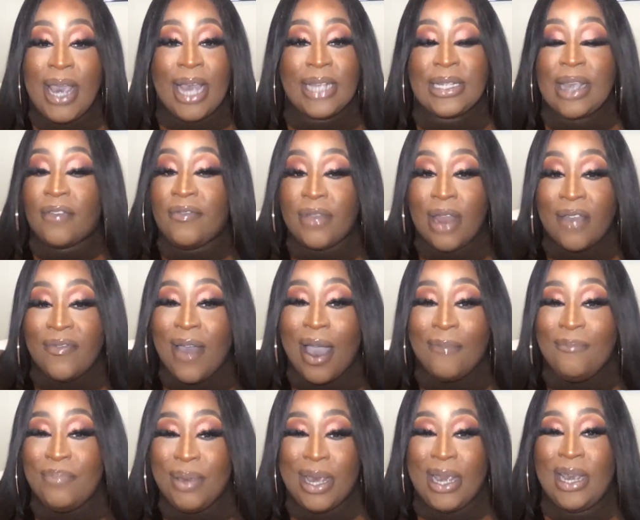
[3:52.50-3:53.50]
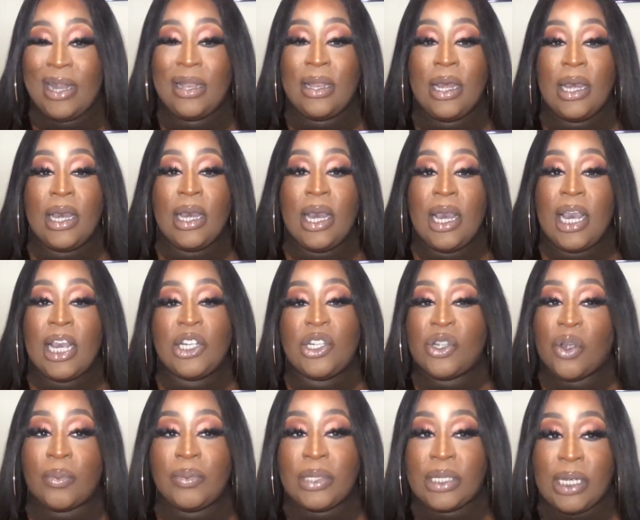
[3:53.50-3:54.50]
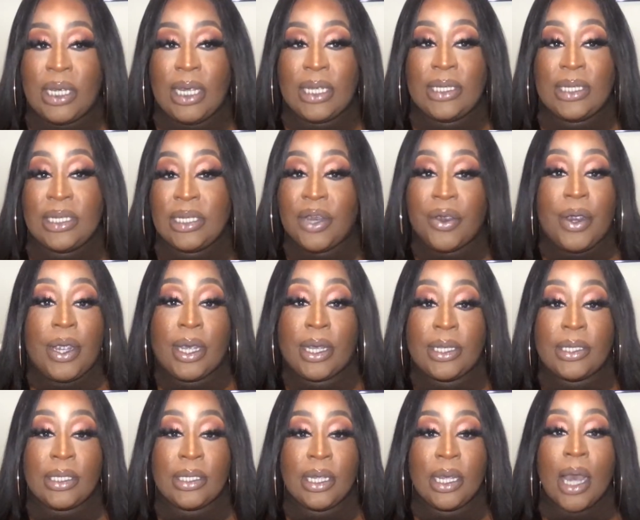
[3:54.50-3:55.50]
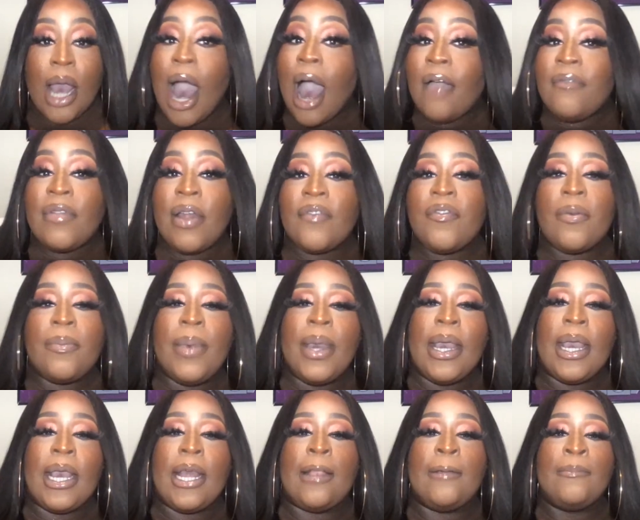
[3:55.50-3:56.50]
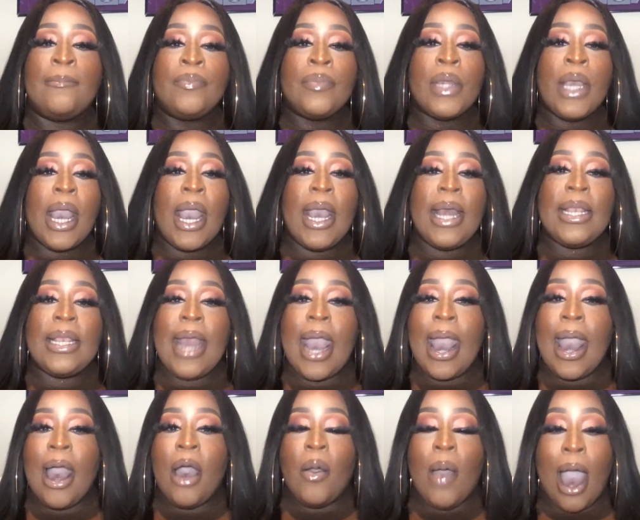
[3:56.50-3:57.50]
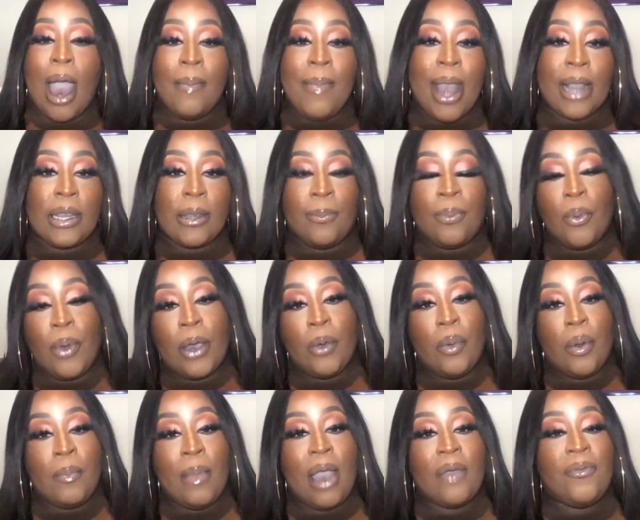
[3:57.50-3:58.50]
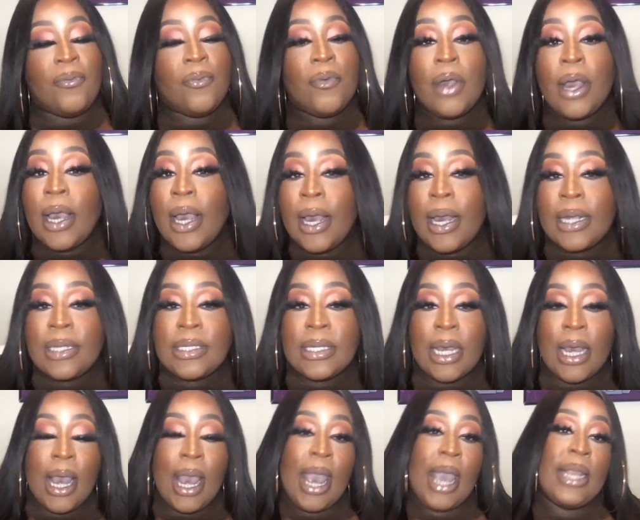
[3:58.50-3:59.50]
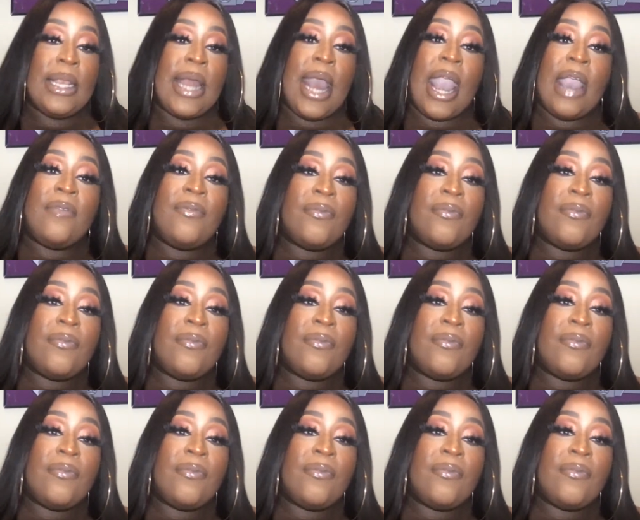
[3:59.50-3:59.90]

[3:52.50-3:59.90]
I've never been in something serious. I've never been. And now I'm at the point where my friends and they